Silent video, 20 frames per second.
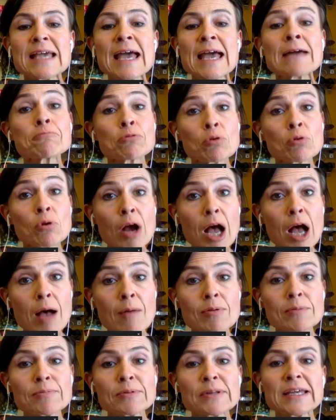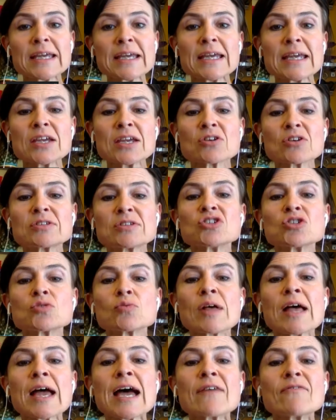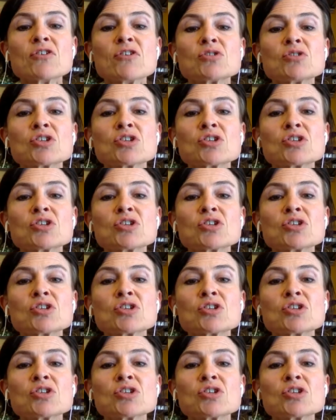And probably your teacher will have you